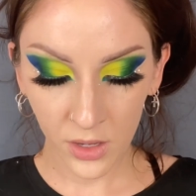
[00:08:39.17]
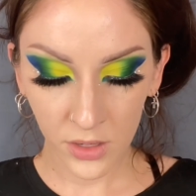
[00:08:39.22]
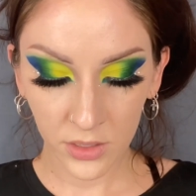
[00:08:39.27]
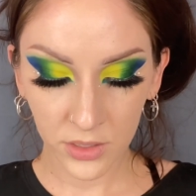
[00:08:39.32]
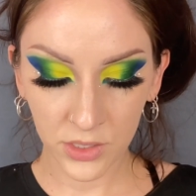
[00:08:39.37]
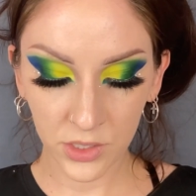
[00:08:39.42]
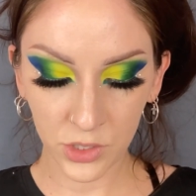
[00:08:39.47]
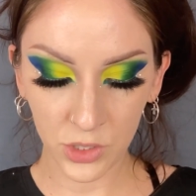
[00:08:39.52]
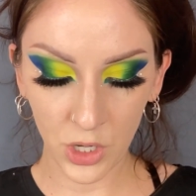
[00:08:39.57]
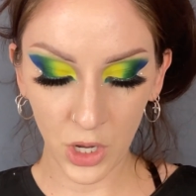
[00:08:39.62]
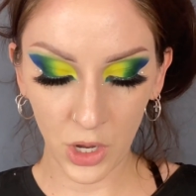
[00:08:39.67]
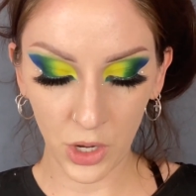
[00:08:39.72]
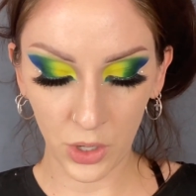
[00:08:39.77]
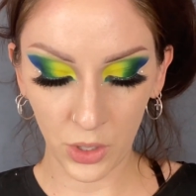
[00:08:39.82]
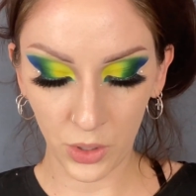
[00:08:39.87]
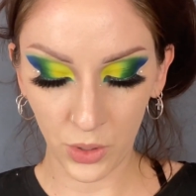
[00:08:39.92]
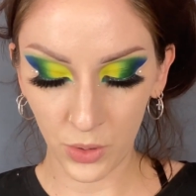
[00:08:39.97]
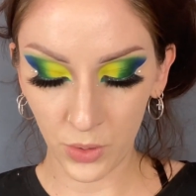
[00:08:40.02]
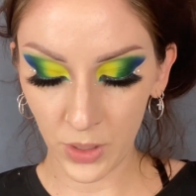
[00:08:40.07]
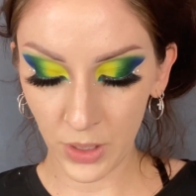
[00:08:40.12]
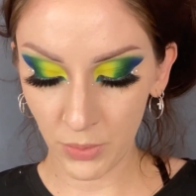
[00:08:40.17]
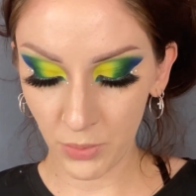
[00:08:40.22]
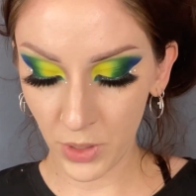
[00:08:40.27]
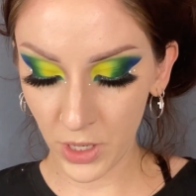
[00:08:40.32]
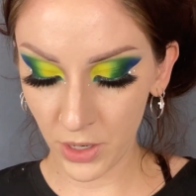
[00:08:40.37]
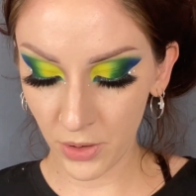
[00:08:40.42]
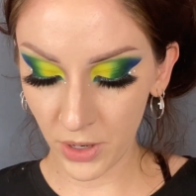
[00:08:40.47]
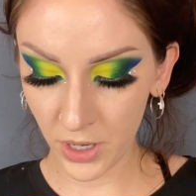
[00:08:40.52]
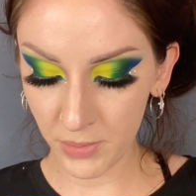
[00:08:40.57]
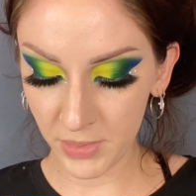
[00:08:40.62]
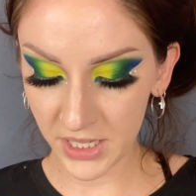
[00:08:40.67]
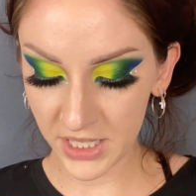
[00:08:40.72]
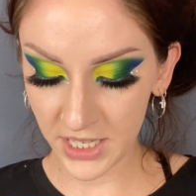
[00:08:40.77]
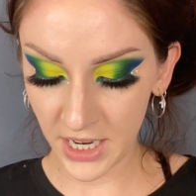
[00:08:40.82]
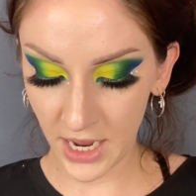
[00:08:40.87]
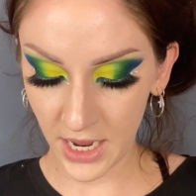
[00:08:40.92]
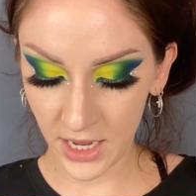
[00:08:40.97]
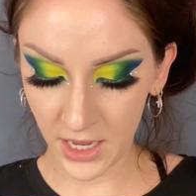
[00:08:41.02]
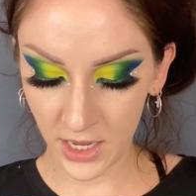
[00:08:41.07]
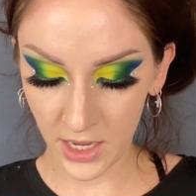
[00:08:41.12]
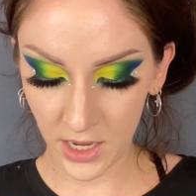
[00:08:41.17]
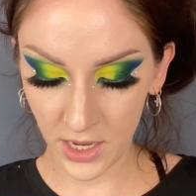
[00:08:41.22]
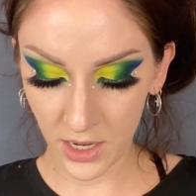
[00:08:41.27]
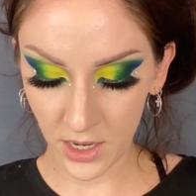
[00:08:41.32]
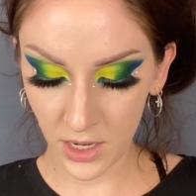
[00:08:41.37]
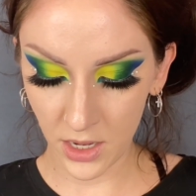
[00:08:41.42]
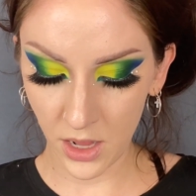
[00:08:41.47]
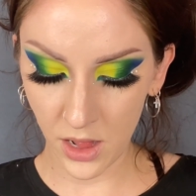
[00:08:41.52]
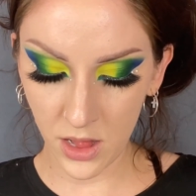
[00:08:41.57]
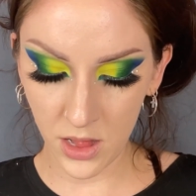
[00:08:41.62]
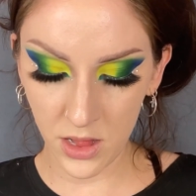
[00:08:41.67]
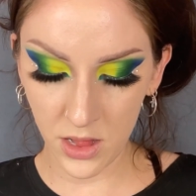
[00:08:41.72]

So we're going to be taking,